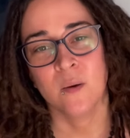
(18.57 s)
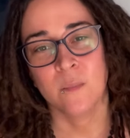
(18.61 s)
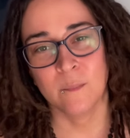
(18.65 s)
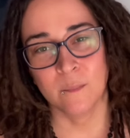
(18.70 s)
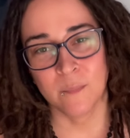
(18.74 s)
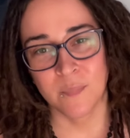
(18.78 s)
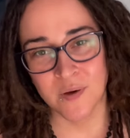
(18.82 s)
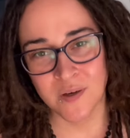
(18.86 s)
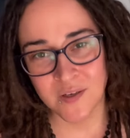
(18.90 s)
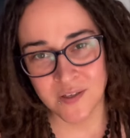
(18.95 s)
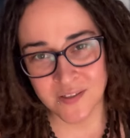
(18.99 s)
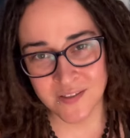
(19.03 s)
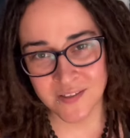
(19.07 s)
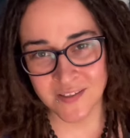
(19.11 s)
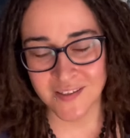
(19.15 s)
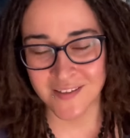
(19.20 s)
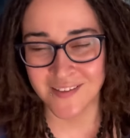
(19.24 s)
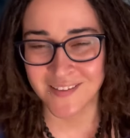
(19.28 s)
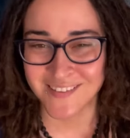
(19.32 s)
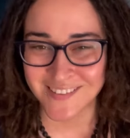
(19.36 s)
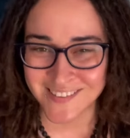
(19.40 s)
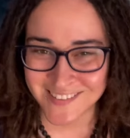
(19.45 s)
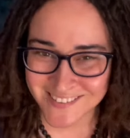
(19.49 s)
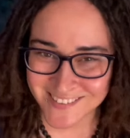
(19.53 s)
But
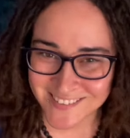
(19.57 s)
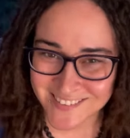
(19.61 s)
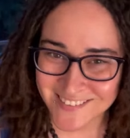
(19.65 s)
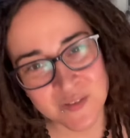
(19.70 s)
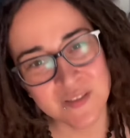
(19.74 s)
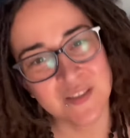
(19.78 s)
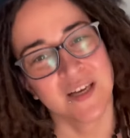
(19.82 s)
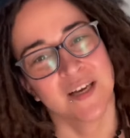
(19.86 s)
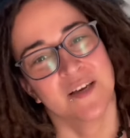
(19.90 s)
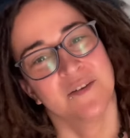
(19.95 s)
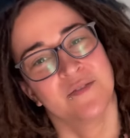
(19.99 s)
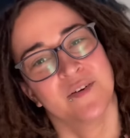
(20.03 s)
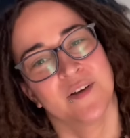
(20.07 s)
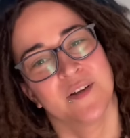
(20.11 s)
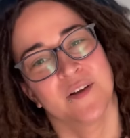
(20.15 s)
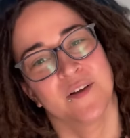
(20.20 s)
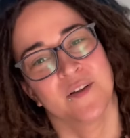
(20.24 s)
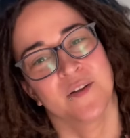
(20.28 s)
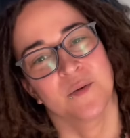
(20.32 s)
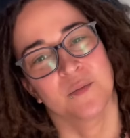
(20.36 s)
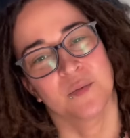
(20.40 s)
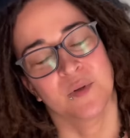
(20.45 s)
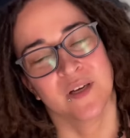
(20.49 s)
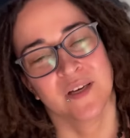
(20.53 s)
life had other
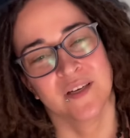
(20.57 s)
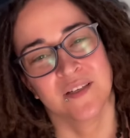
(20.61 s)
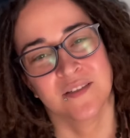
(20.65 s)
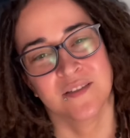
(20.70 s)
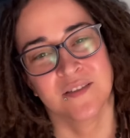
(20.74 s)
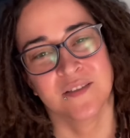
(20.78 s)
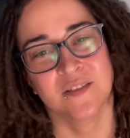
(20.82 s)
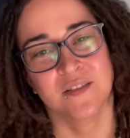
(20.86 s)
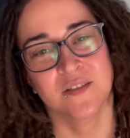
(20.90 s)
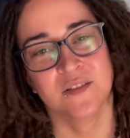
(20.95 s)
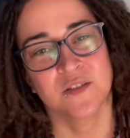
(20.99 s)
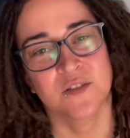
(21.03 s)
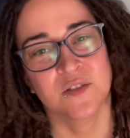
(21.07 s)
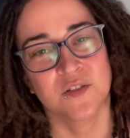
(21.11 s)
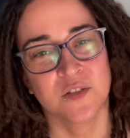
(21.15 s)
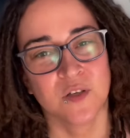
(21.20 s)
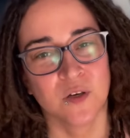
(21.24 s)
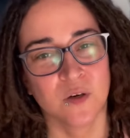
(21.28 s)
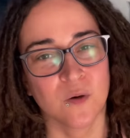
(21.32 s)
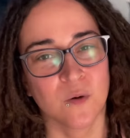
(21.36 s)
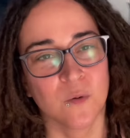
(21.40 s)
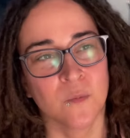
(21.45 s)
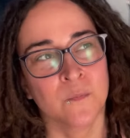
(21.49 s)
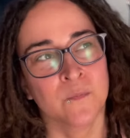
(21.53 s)
plans.
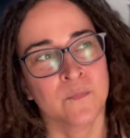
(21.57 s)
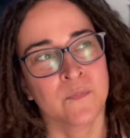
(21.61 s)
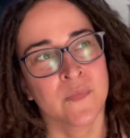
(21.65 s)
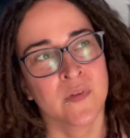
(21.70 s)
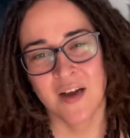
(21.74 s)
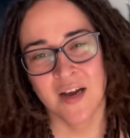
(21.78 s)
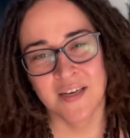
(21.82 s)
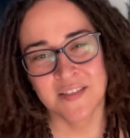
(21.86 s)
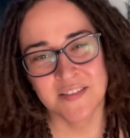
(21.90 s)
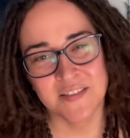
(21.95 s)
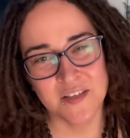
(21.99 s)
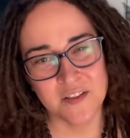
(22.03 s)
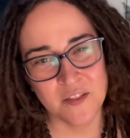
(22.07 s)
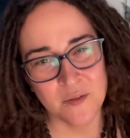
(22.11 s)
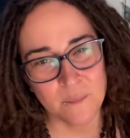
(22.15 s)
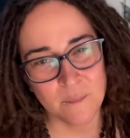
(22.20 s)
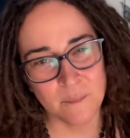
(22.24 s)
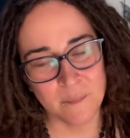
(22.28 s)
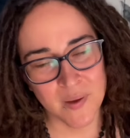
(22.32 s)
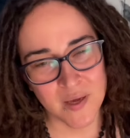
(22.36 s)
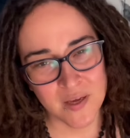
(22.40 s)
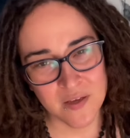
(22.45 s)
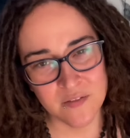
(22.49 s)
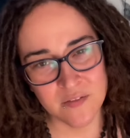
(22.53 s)
So I'd say the
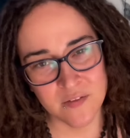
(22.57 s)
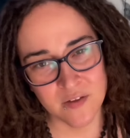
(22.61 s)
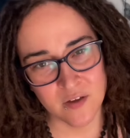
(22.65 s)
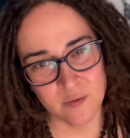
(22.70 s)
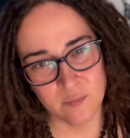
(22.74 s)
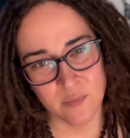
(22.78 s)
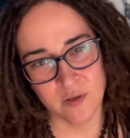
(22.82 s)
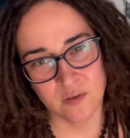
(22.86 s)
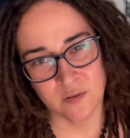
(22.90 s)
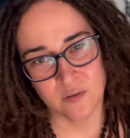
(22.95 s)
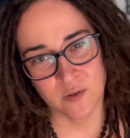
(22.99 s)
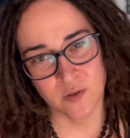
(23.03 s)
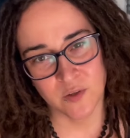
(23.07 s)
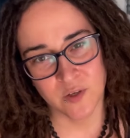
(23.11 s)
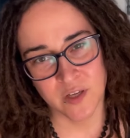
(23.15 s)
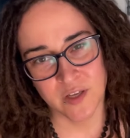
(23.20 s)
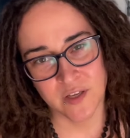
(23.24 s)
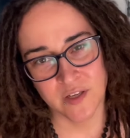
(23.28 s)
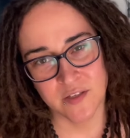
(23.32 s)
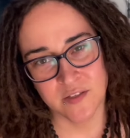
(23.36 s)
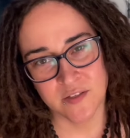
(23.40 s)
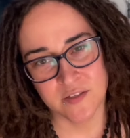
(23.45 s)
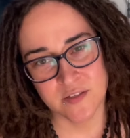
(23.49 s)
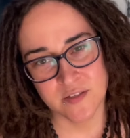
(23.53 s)
main thing about
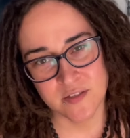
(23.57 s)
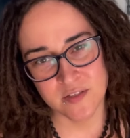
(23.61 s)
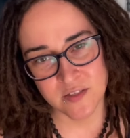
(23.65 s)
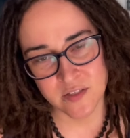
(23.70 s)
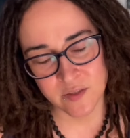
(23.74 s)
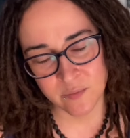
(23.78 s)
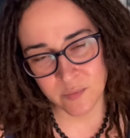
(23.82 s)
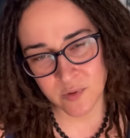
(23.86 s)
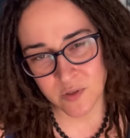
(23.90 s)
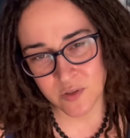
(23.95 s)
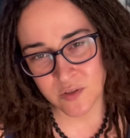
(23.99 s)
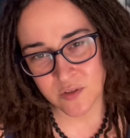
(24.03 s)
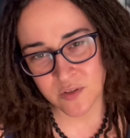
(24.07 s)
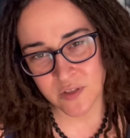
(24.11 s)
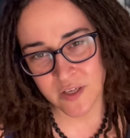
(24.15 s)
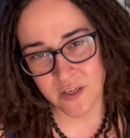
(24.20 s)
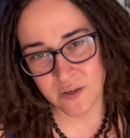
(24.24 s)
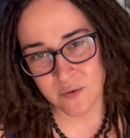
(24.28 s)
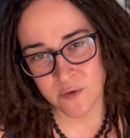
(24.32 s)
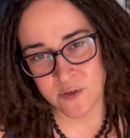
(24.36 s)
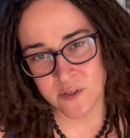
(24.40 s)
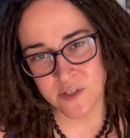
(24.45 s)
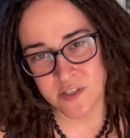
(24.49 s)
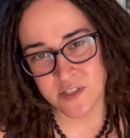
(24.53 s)
learning similar
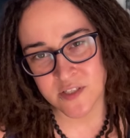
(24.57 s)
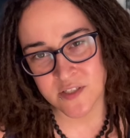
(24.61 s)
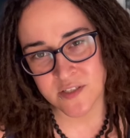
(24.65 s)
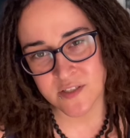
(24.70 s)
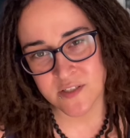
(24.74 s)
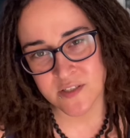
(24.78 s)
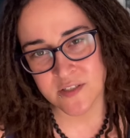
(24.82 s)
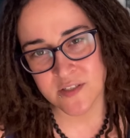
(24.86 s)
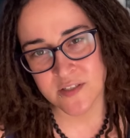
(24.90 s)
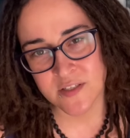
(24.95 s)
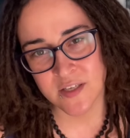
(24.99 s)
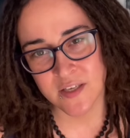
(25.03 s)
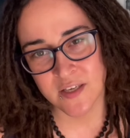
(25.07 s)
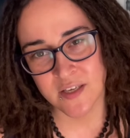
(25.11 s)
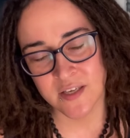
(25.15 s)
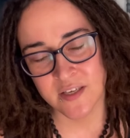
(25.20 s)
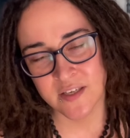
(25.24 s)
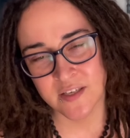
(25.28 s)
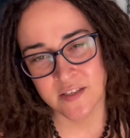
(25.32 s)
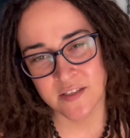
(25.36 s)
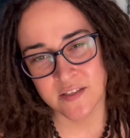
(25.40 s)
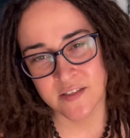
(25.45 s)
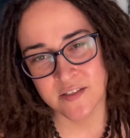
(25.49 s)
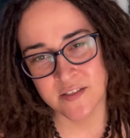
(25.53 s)
languages
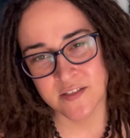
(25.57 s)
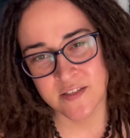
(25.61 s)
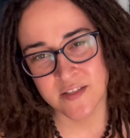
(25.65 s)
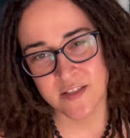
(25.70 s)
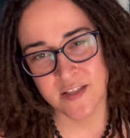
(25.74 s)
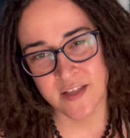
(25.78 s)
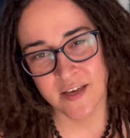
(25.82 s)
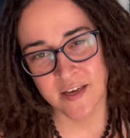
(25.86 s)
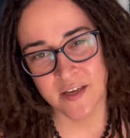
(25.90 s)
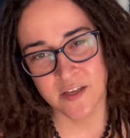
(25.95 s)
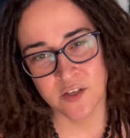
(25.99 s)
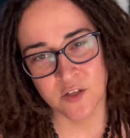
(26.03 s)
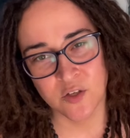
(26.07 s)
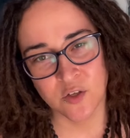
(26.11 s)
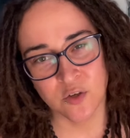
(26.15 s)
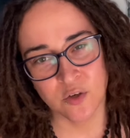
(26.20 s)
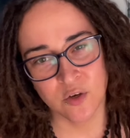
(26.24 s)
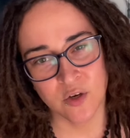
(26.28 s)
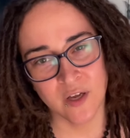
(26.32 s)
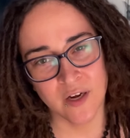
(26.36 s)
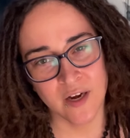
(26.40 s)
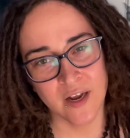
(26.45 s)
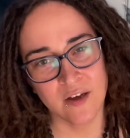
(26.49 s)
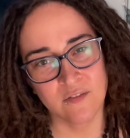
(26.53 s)
is that you're
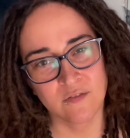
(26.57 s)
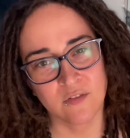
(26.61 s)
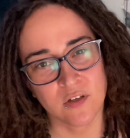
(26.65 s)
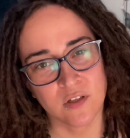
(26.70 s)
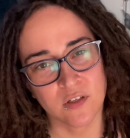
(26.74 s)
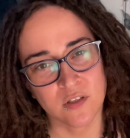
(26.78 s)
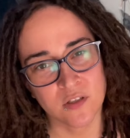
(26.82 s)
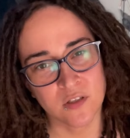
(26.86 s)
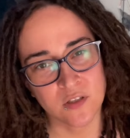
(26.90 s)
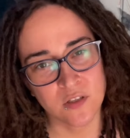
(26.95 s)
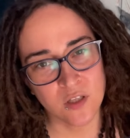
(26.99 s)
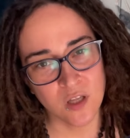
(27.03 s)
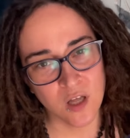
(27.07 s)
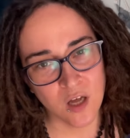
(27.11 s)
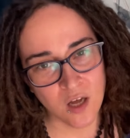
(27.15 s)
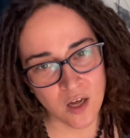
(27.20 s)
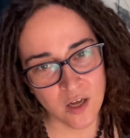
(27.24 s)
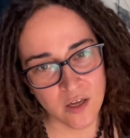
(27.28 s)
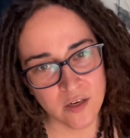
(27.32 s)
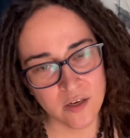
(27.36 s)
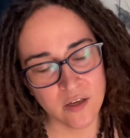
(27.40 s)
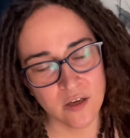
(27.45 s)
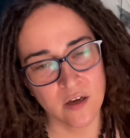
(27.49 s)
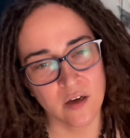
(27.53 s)
going to have a
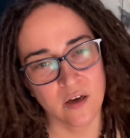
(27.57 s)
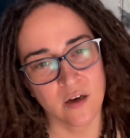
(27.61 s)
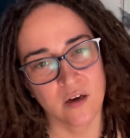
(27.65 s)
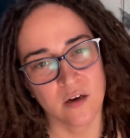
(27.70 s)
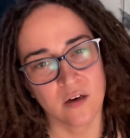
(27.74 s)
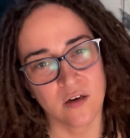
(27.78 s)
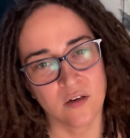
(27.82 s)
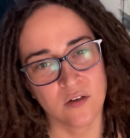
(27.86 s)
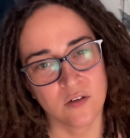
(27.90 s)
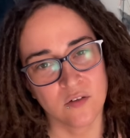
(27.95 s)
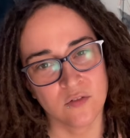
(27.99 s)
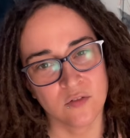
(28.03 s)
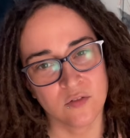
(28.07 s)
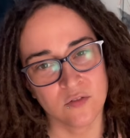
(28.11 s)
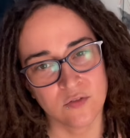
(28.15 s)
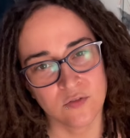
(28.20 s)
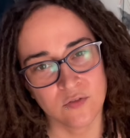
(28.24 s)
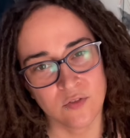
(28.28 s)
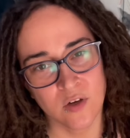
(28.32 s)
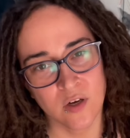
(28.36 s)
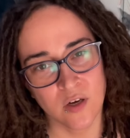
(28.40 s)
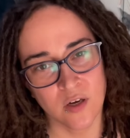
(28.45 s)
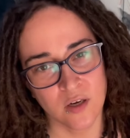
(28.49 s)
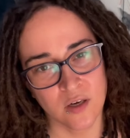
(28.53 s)
lot
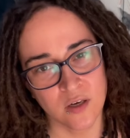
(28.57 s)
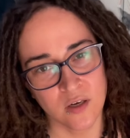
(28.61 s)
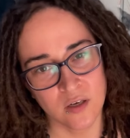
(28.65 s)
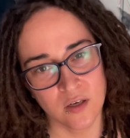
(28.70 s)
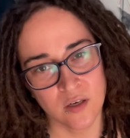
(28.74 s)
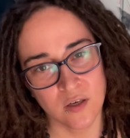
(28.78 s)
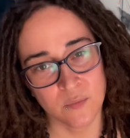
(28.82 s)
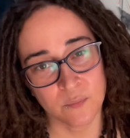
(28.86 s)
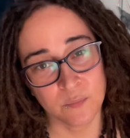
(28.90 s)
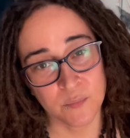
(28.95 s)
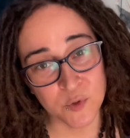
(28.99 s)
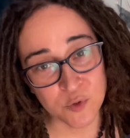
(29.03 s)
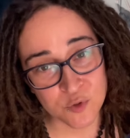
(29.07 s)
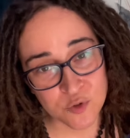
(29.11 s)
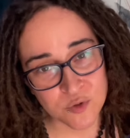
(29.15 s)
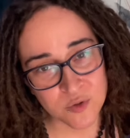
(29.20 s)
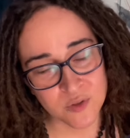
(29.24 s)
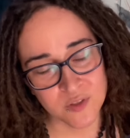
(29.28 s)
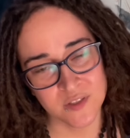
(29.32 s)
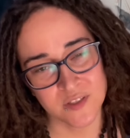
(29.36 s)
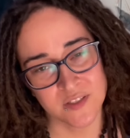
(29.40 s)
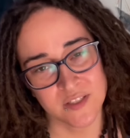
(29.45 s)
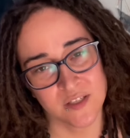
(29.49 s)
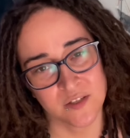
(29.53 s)
of
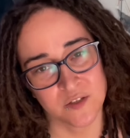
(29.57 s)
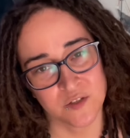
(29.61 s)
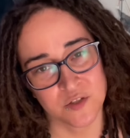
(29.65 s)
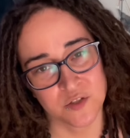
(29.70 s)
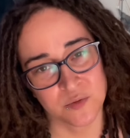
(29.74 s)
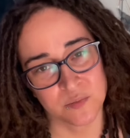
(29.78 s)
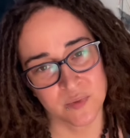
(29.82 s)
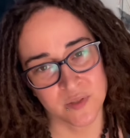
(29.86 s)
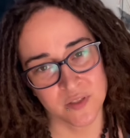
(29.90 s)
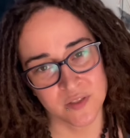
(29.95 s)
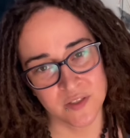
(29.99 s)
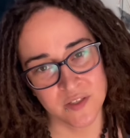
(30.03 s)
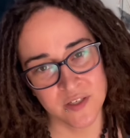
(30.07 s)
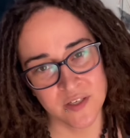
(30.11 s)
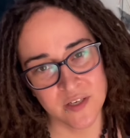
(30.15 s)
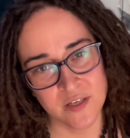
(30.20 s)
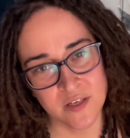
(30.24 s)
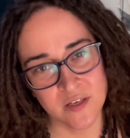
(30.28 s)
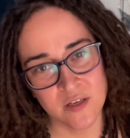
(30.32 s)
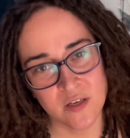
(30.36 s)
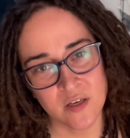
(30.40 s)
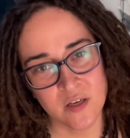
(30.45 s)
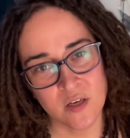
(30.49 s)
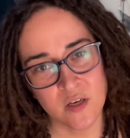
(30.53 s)
mutual
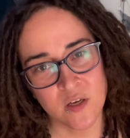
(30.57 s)
intelligibility.